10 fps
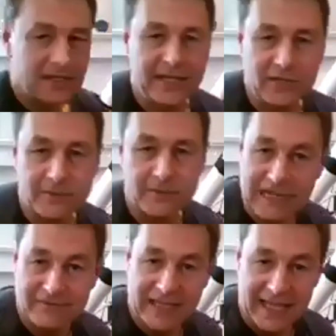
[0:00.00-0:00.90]

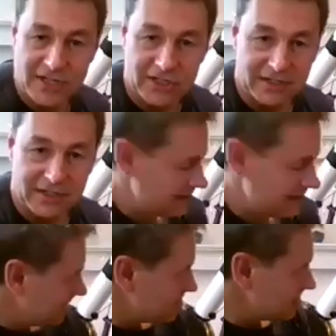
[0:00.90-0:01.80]
magnification is
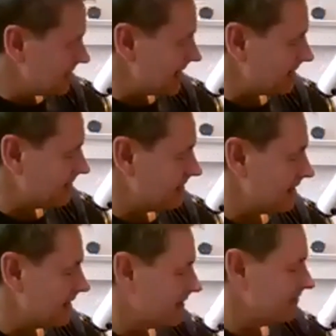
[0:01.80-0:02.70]
you take the
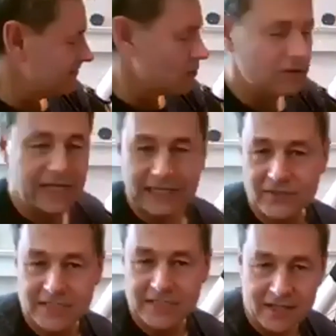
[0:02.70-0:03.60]
focal length of the
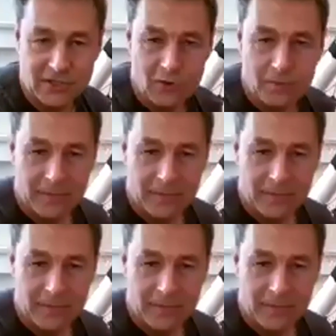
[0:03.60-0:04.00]
telescope